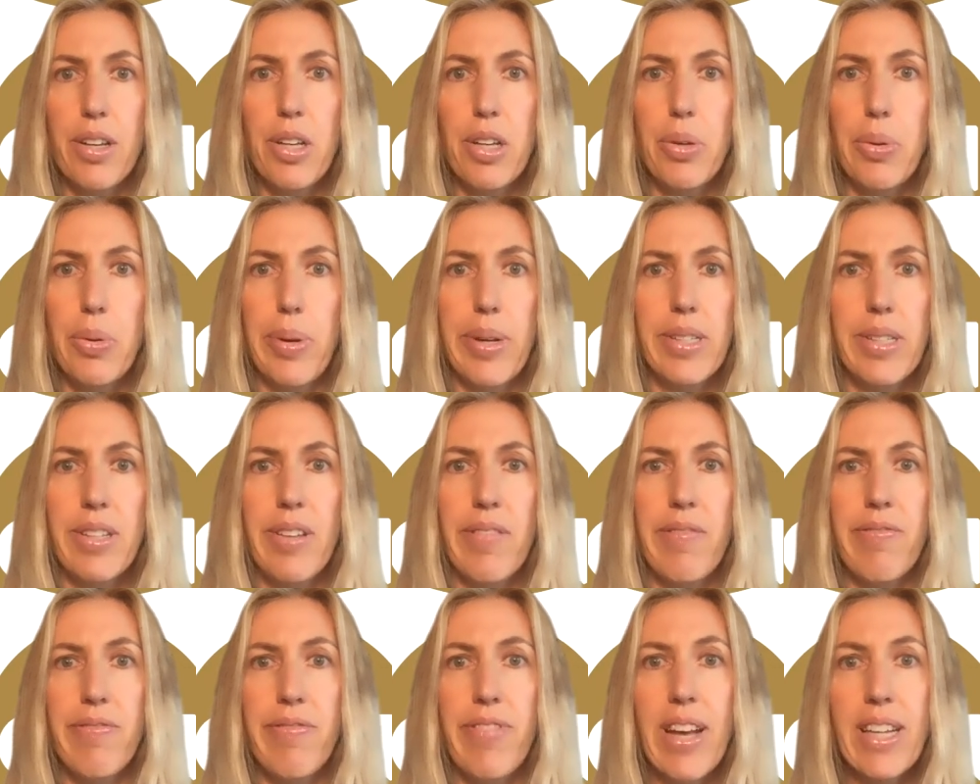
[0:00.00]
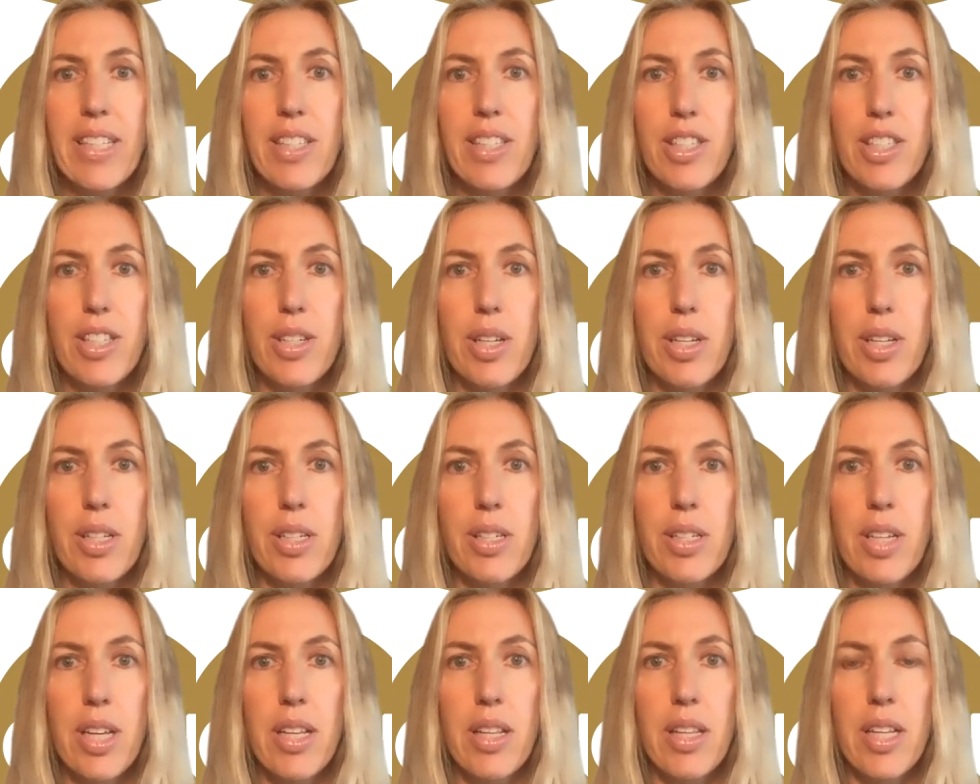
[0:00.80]
who has
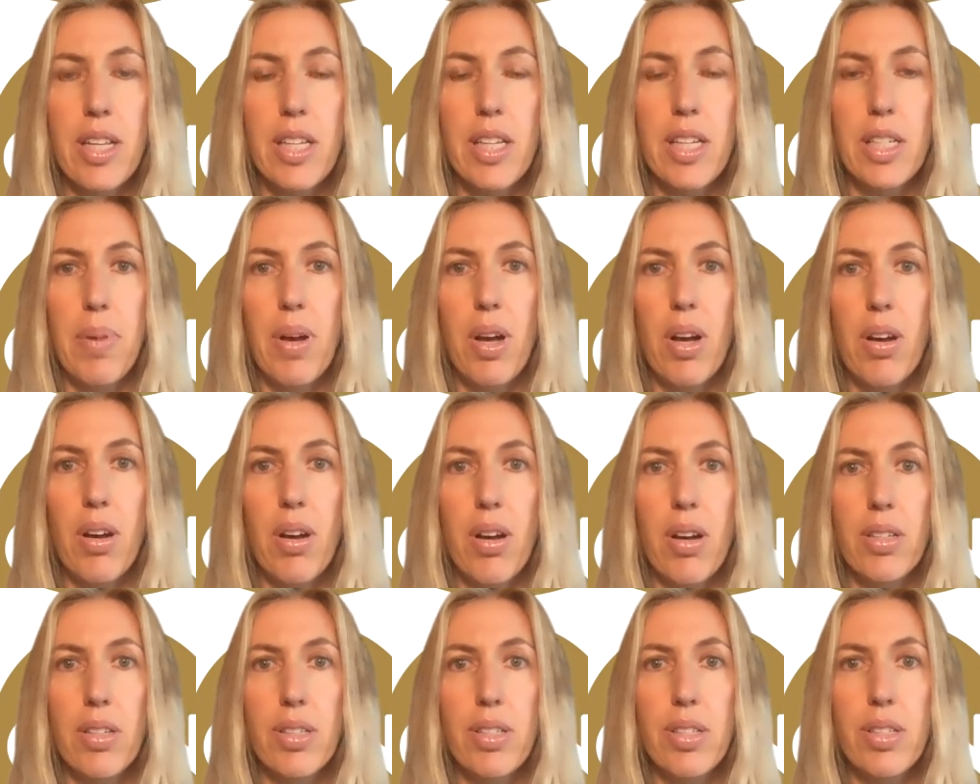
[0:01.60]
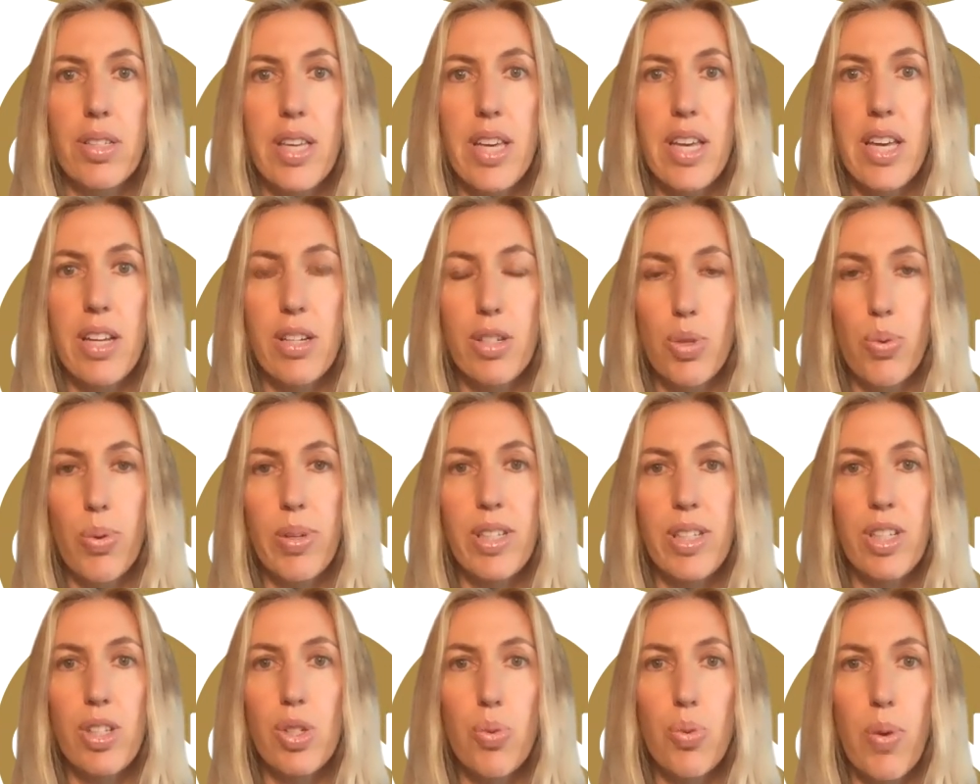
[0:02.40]
invested in this past year in
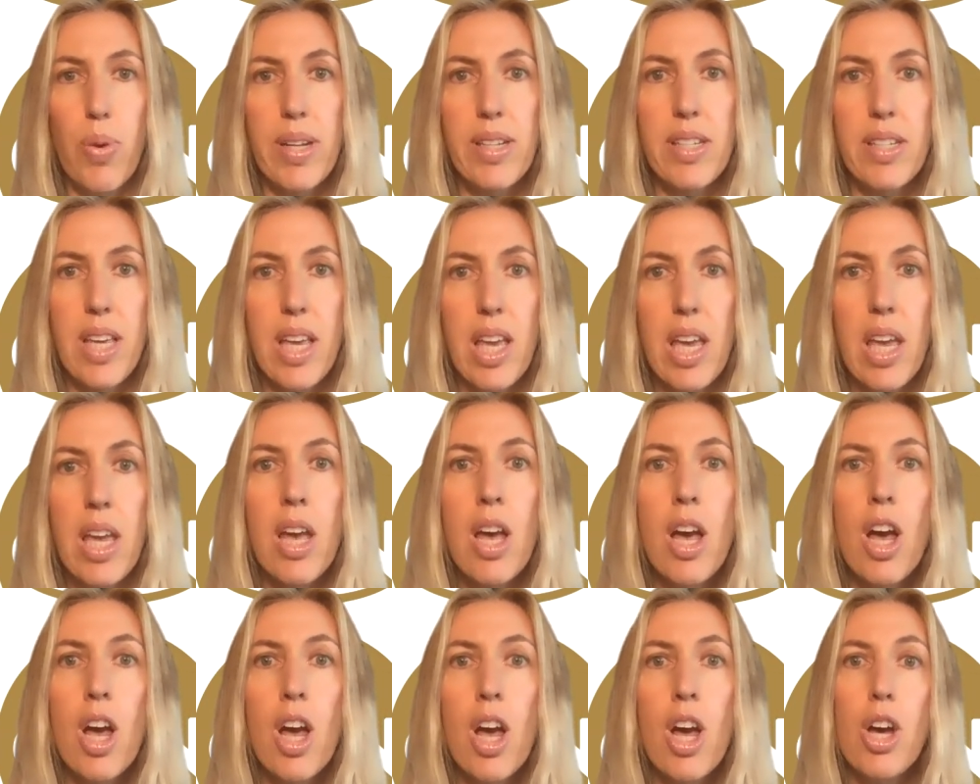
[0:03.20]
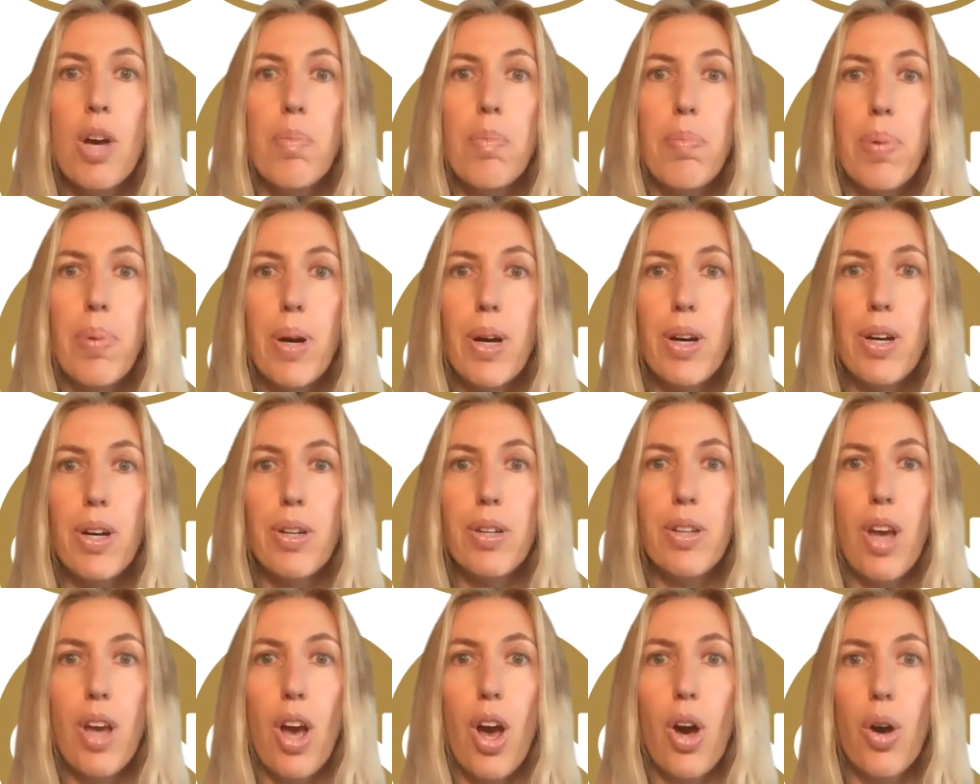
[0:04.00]
2020, put
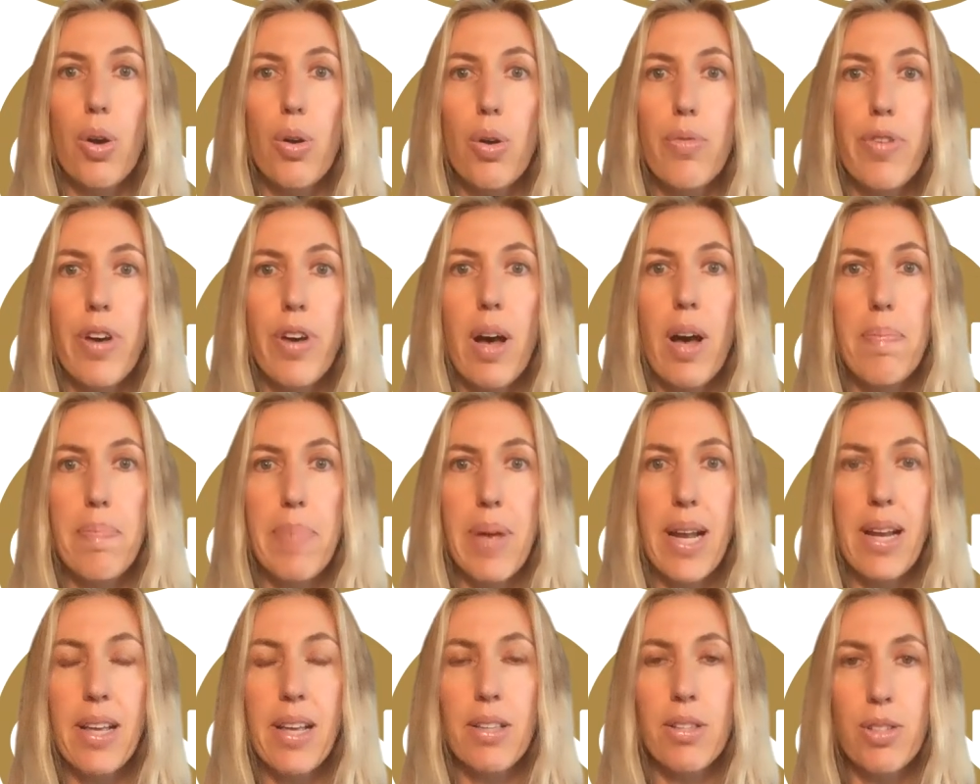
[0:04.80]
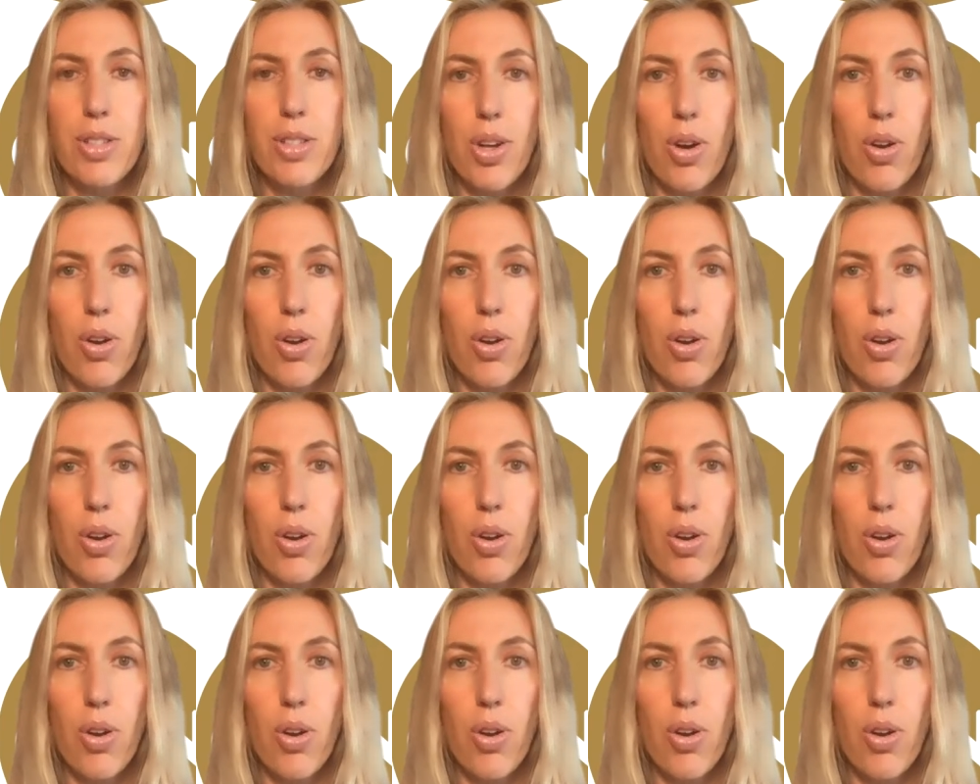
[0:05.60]
over $1 billion